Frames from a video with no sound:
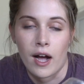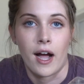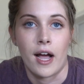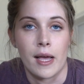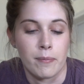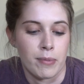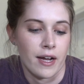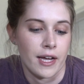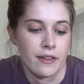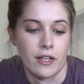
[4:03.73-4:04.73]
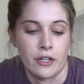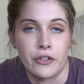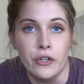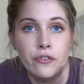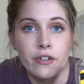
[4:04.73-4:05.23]
I buy the
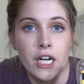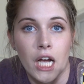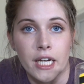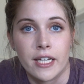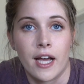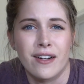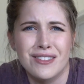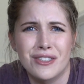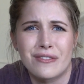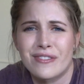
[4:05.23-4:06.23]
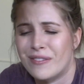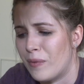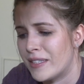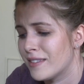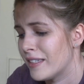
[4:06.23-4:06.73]
clover honey. I don't know
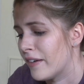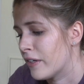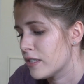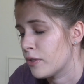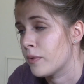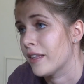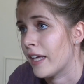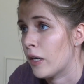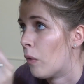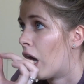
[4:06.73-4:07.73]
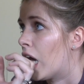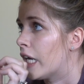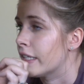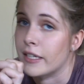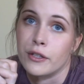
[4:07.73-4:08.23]
what's the difference between like raw
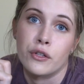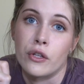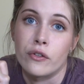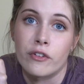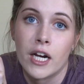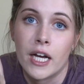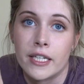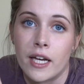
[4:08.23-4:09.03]
honey and clover honey.